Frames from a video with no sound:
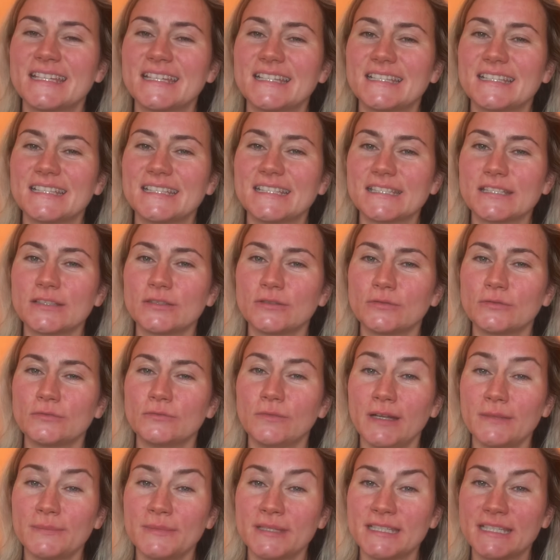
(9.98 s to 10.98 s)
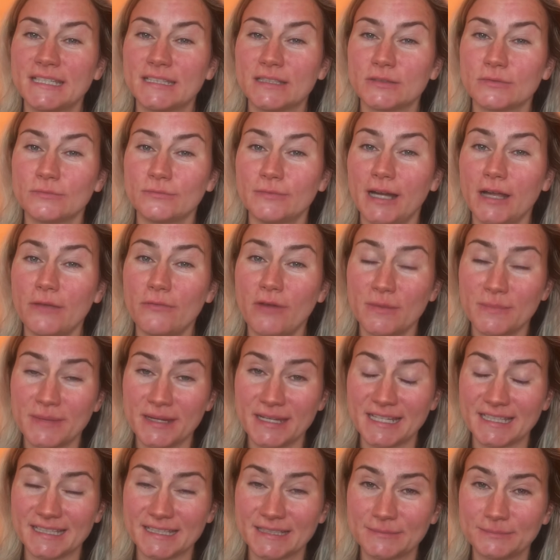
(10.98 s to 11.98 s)
So 1 minute, why 1
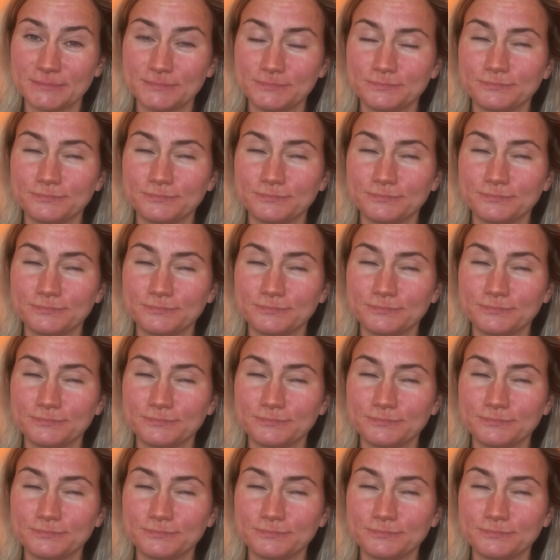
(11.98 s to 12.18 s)
minute?